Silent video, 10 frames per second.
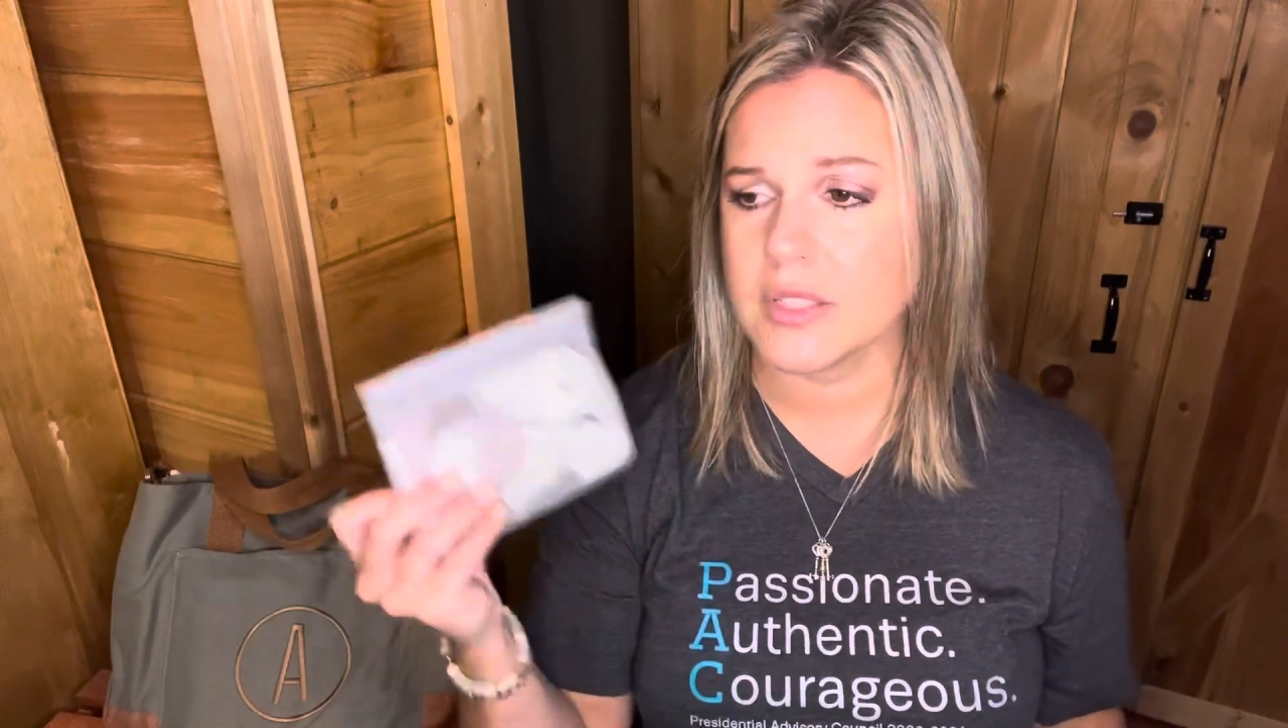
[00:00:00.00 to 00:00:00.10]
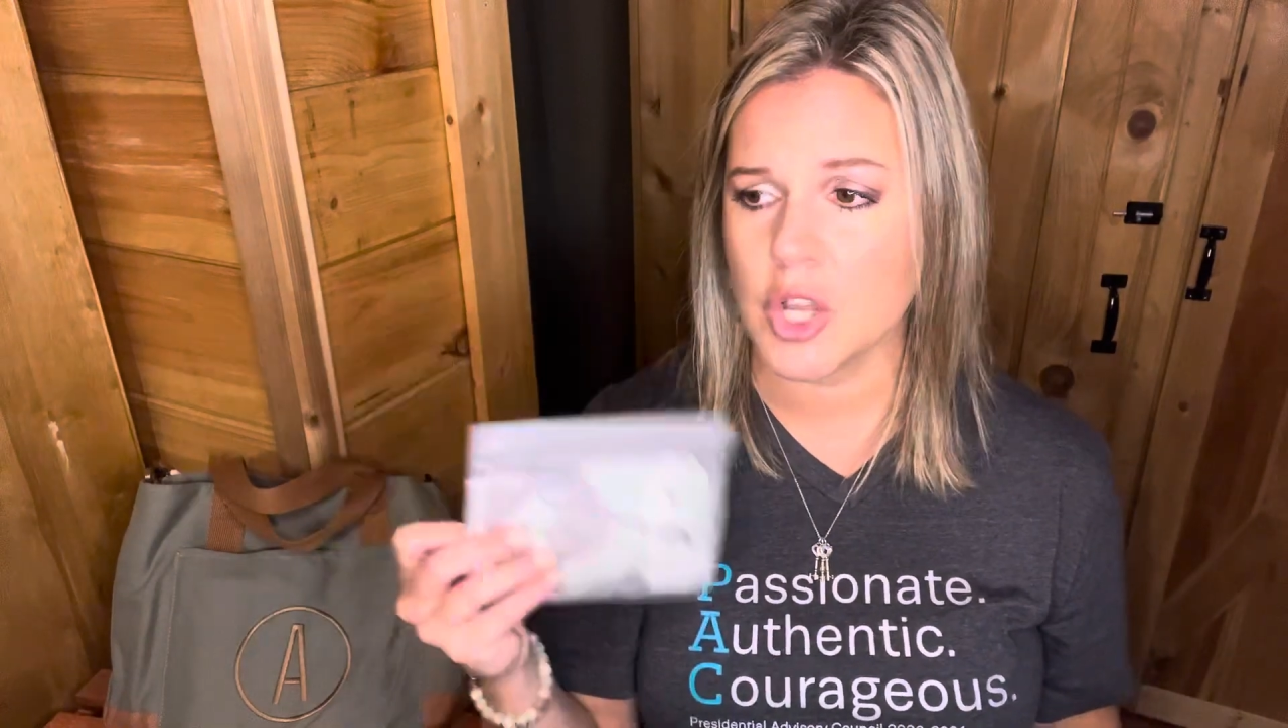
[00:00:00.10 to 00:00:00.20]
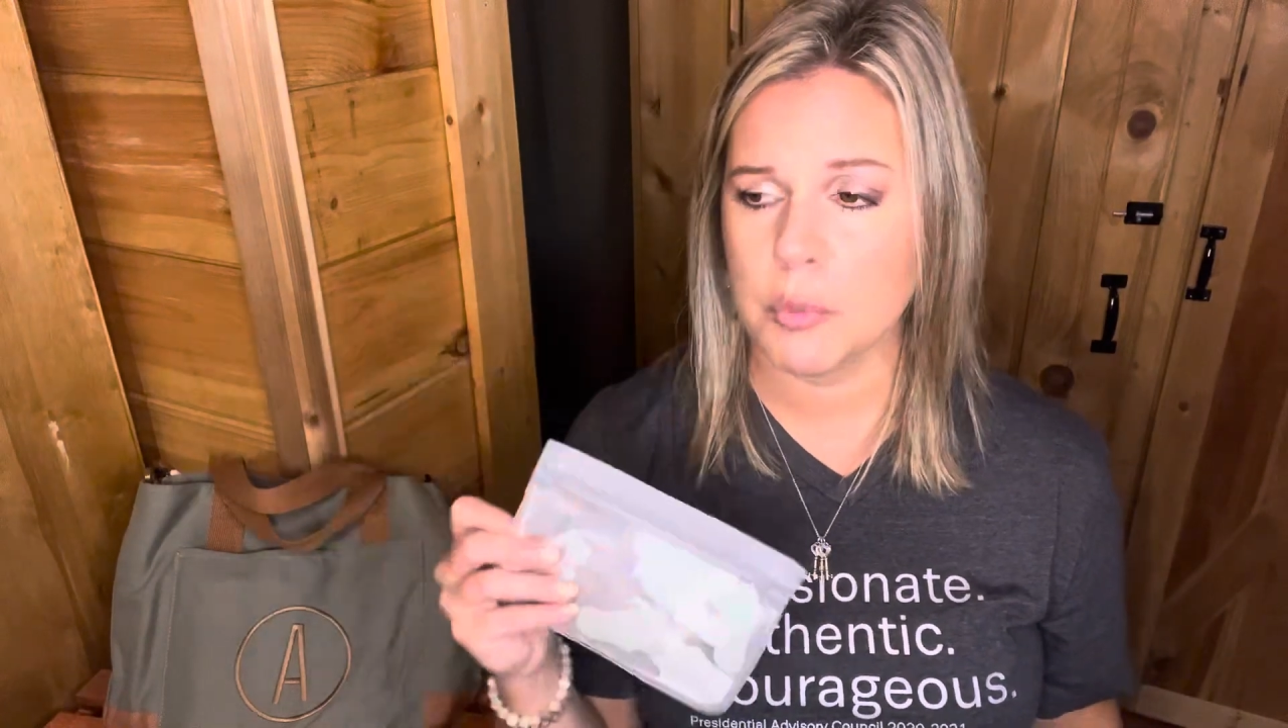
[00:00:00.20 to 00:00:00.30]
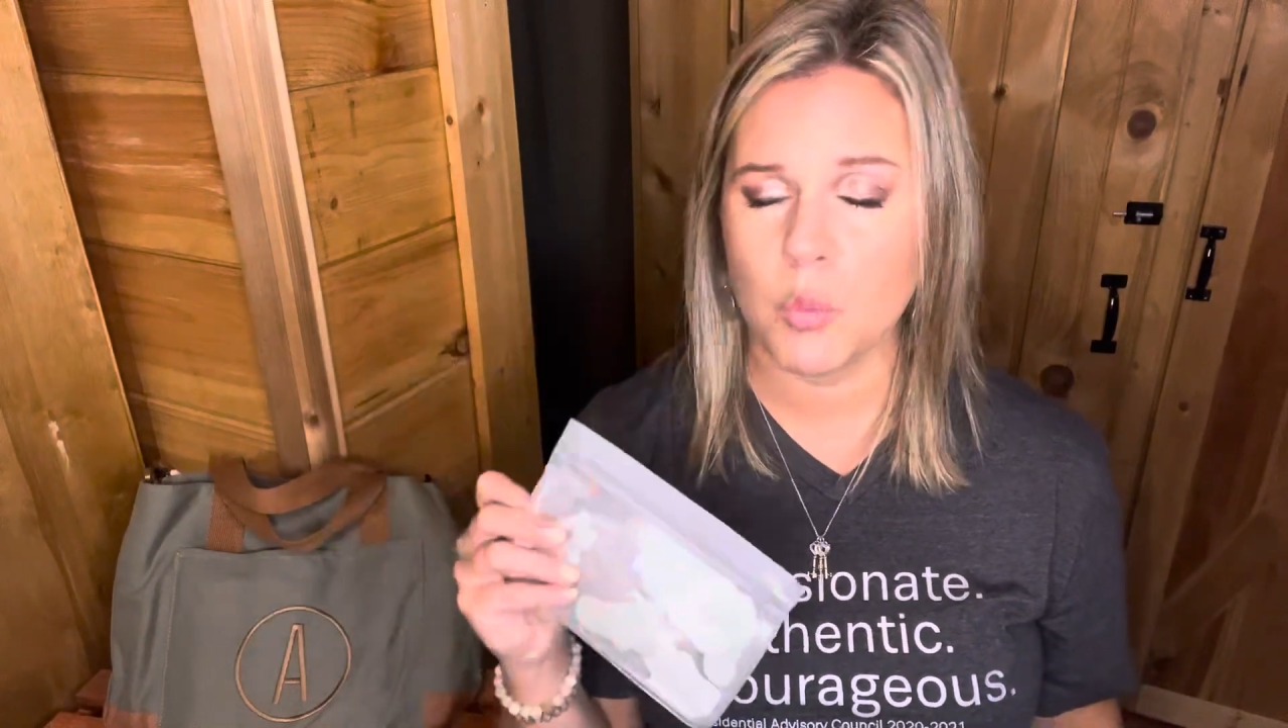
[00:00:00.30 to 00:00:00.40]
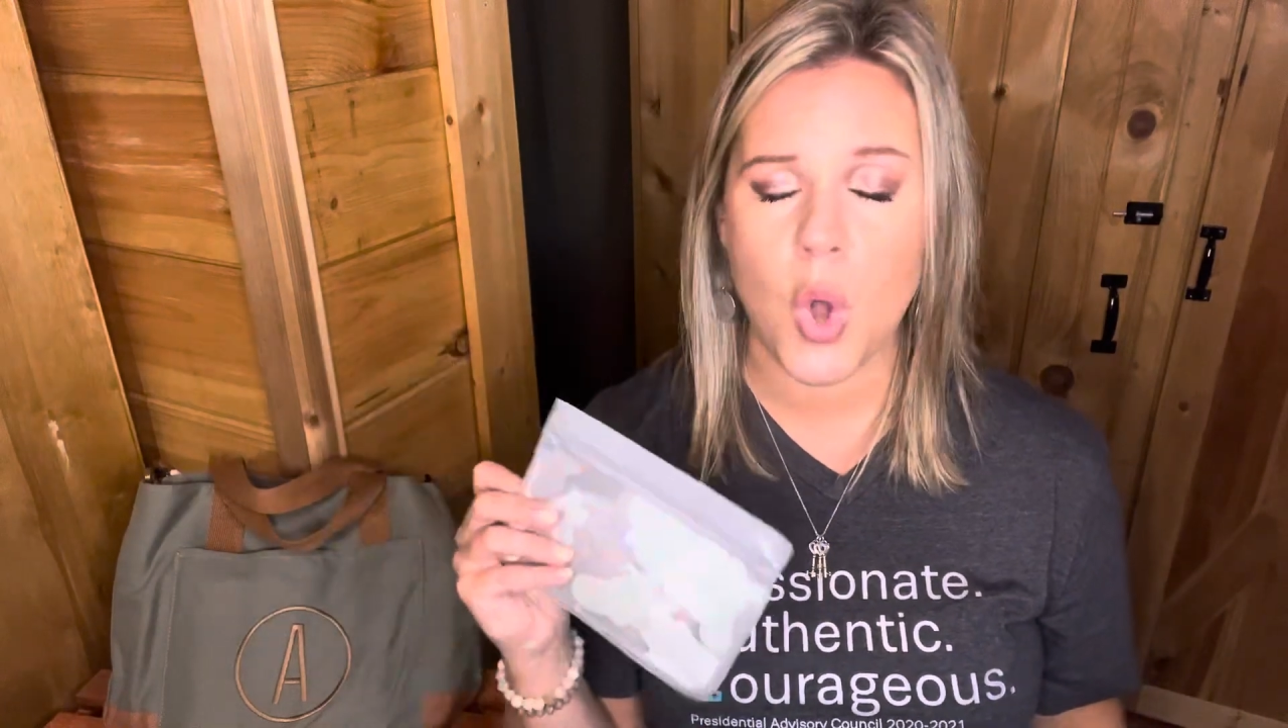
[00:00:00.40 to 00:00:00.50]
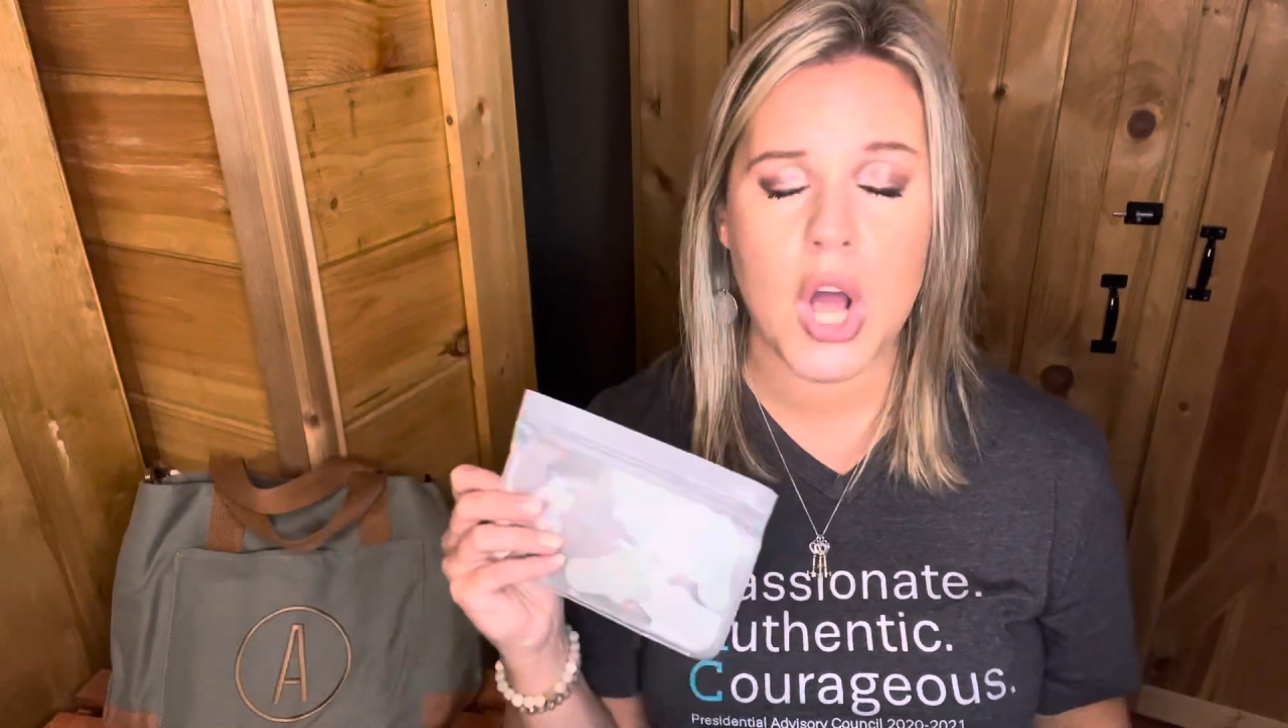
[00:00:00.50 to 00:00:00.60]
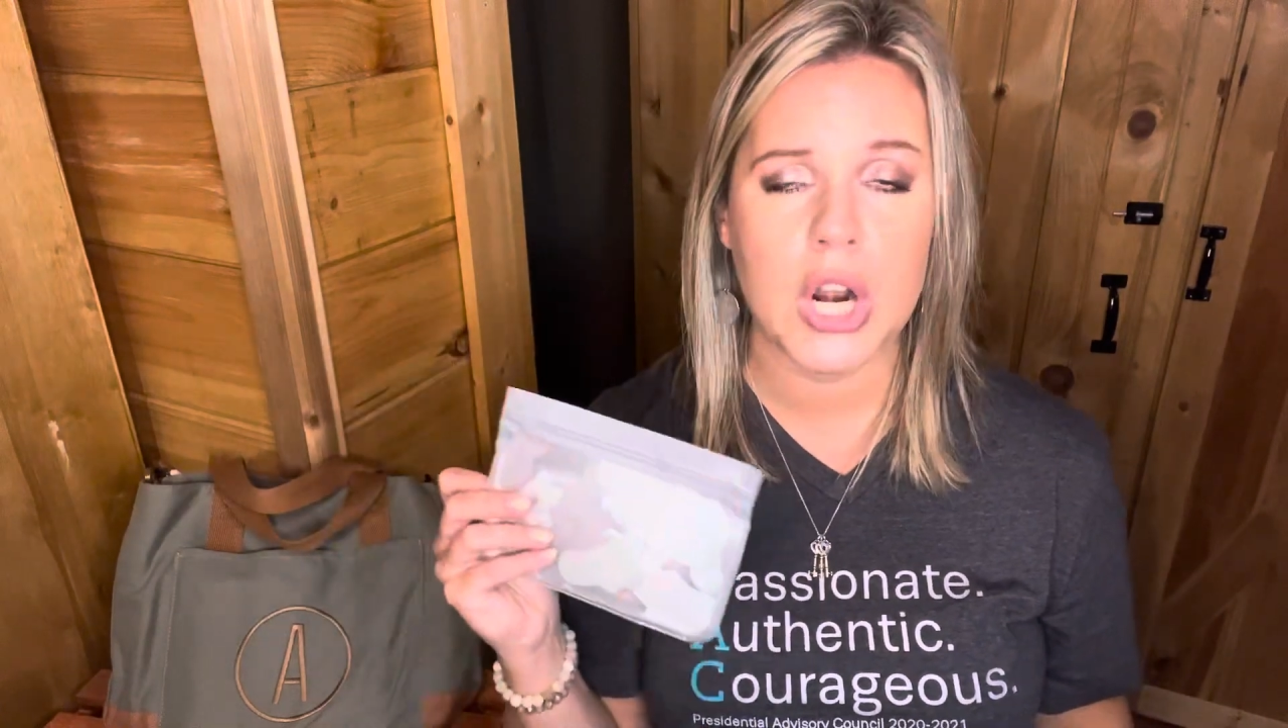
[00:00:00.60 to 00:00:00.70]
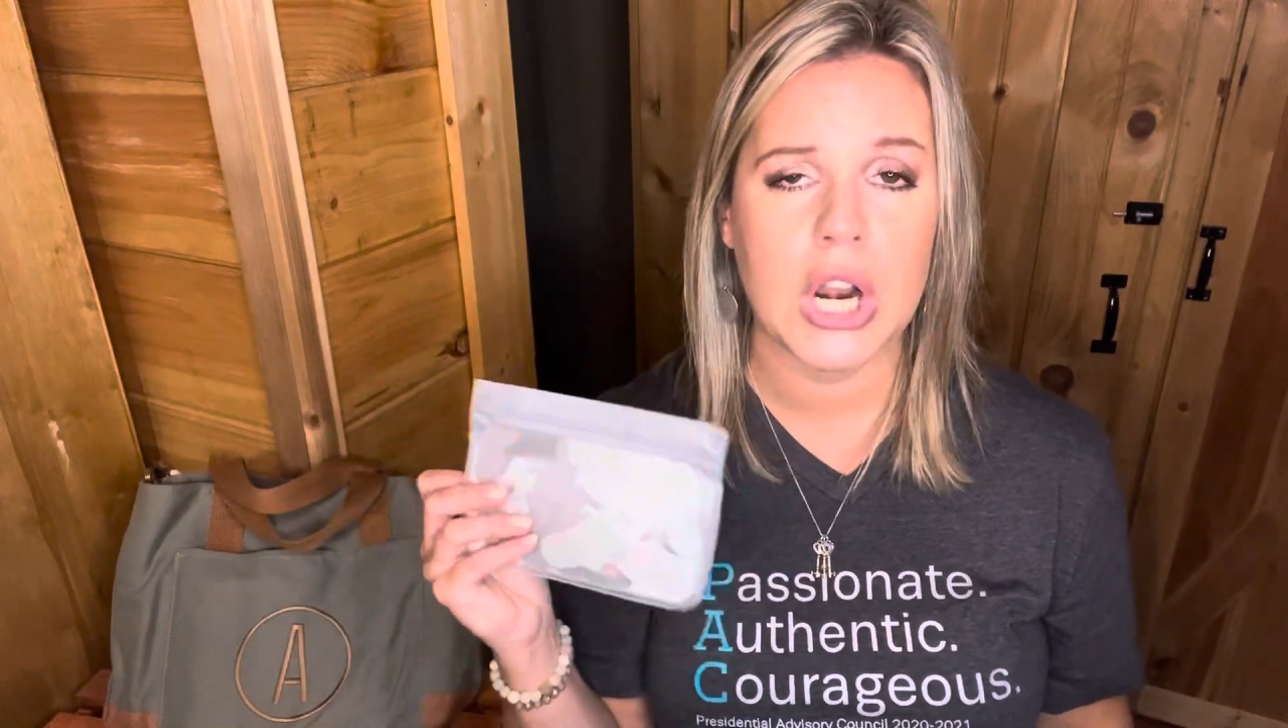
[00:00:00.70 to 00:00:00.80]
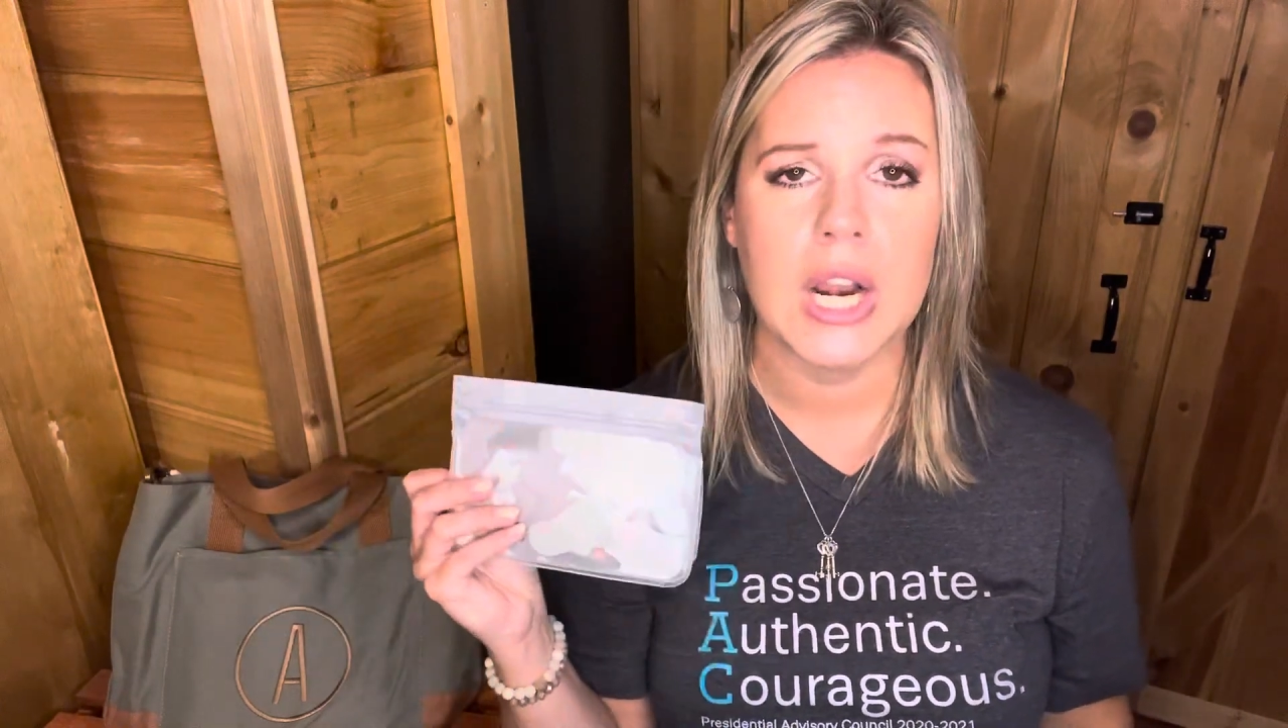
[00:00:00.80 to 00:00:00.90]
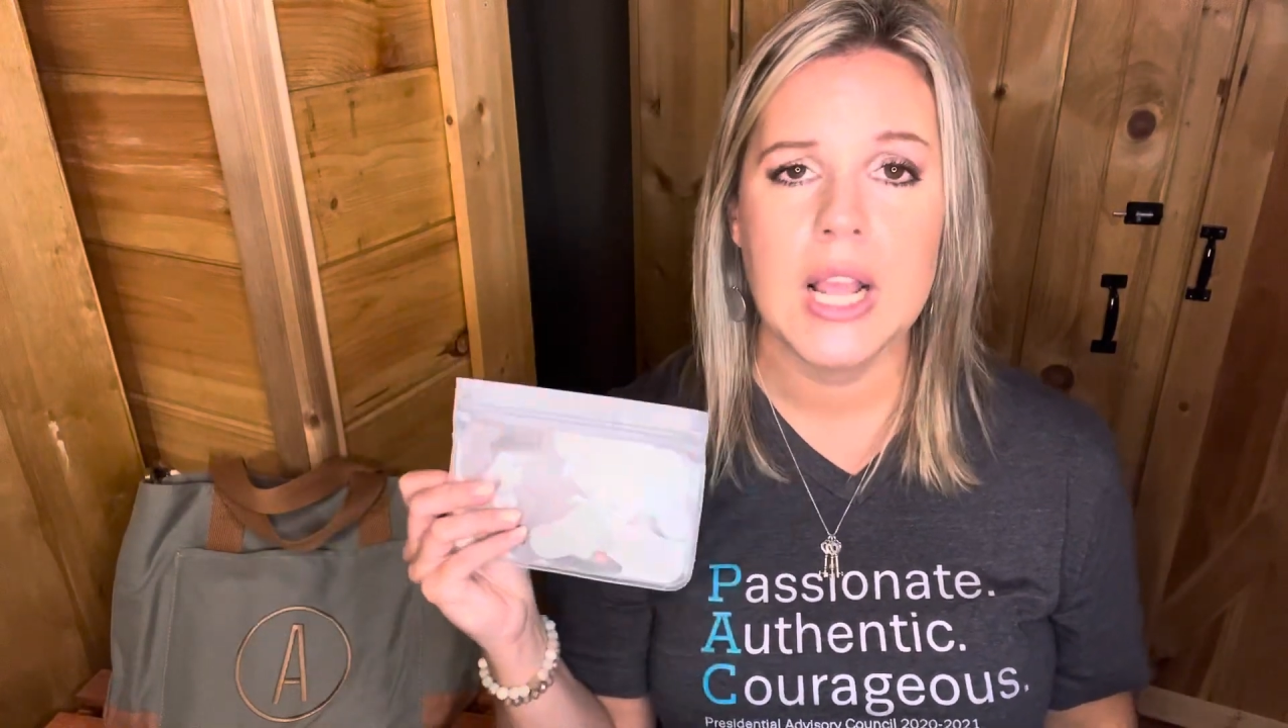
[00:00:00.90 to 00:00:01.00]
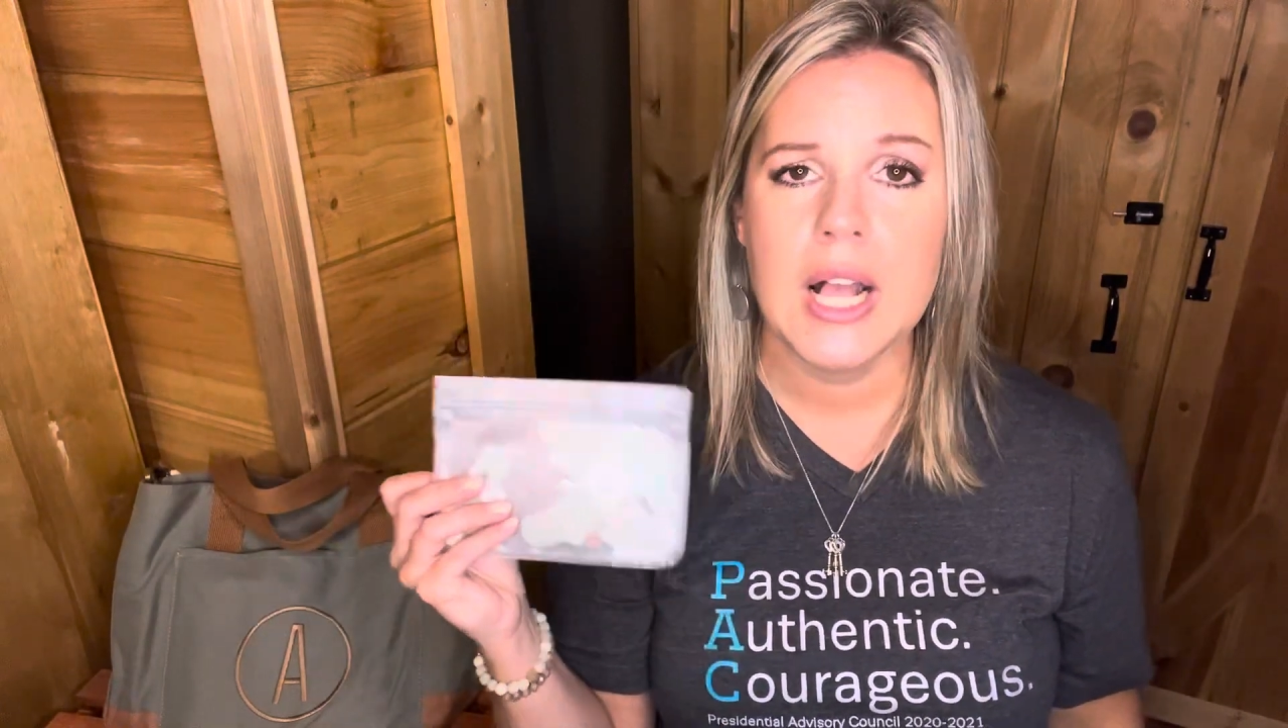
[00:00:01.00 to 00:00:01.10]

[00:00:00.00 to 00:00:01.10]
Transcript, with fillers: soap and water.